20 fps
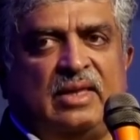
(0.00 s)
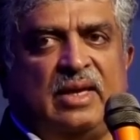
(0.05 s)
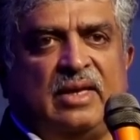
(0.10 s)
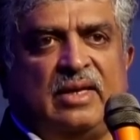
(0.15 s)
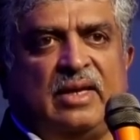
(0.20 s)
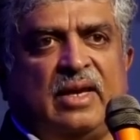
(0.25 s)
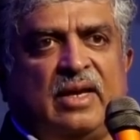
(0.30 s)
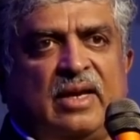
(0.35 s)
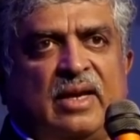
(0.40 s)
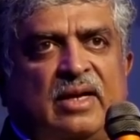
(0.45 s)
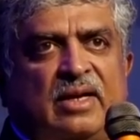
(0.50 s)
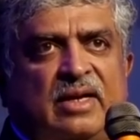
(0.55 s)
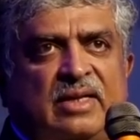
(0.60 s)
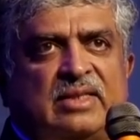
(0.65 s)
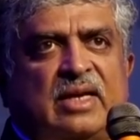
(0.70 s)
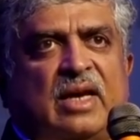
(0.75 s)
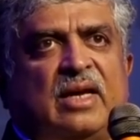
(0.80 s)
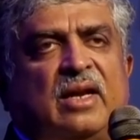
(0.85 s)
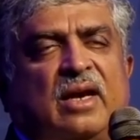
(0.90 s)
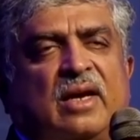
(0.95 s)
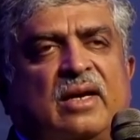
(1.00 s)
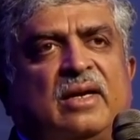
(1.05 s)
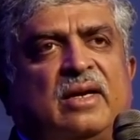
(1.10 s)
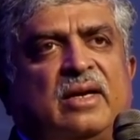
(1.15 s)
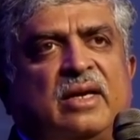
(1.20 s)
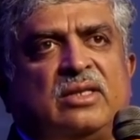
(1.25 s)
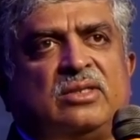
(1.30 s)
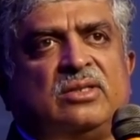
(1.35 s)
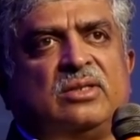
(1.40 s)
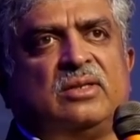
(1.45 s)
thinking and design
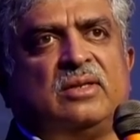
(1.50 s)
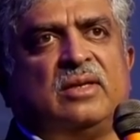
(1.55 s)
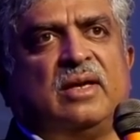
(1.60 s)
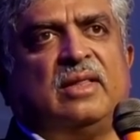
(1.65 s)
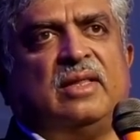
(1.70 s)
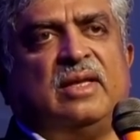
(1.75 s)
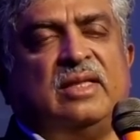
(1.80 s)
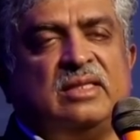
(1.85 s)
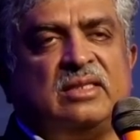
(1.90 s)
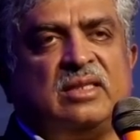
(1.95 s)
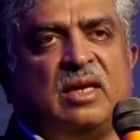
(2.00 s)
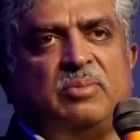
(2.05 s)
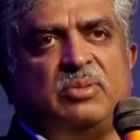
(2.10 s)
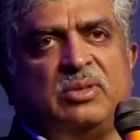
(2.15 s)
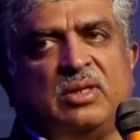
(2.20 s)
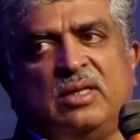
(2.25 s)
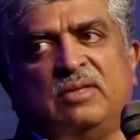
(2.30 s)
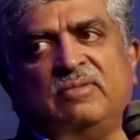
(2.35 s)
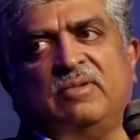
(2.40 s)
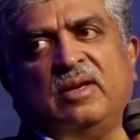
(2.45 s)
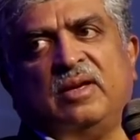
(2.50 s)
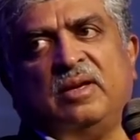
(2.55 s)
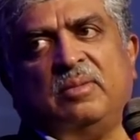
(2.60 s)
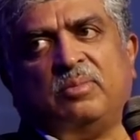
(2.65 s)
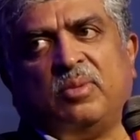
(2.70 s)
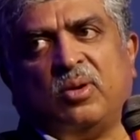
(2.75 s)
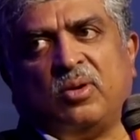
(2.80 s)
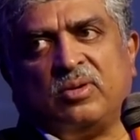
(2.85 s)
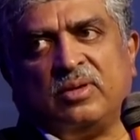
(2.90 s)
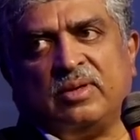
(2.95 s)
architecture at the inception is very
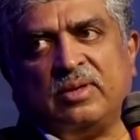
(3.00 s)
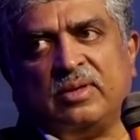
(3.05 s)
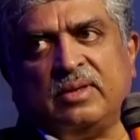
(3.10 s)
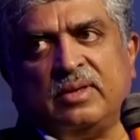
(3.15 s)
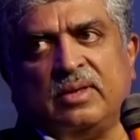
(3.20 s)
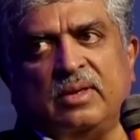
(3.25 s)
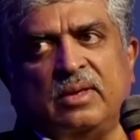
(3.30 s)
important.